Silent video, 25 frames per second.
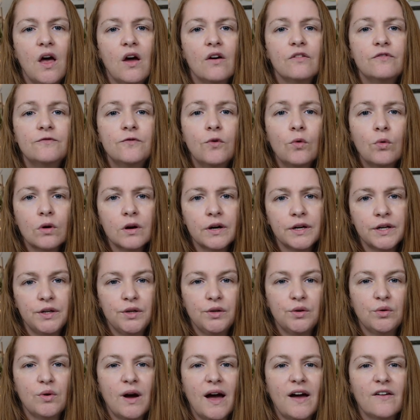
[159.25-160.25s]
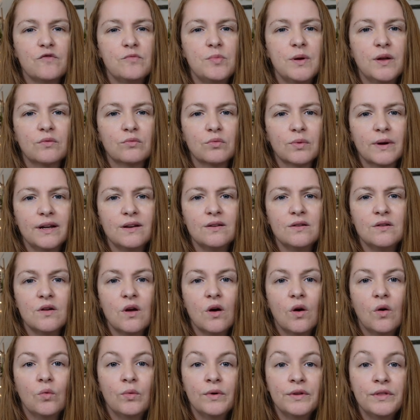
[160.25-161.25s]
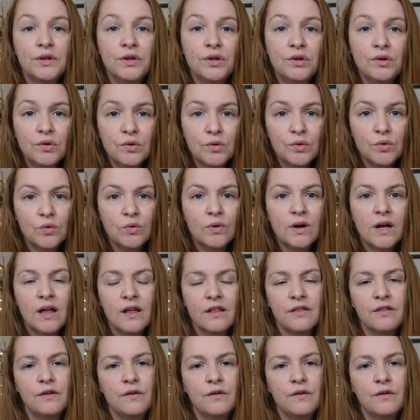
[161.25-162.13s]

for you have been written with you,